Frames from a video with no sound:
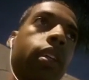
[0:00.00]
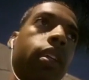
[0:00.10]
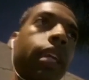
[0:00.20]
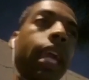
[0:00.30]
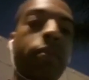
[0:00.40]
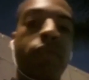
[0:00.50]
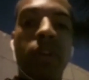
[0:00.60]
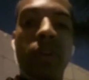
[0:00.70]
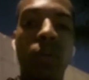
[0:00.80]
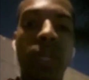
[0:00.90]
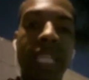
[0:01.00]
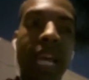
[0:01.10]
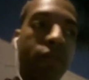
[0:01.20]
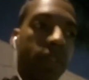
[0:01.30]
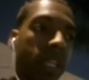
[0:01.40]
Cape Verde, West
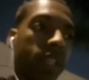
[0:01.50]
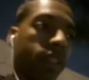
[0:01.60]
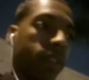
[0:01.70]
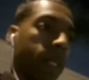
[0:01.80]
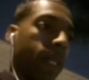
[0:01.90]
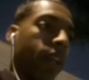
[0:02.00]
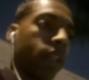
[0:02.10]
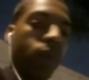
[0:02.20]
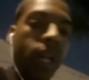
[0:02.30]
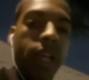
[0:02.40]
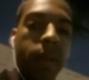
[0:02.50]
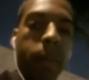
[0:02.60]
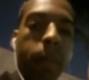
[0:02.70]
African. That's what I am.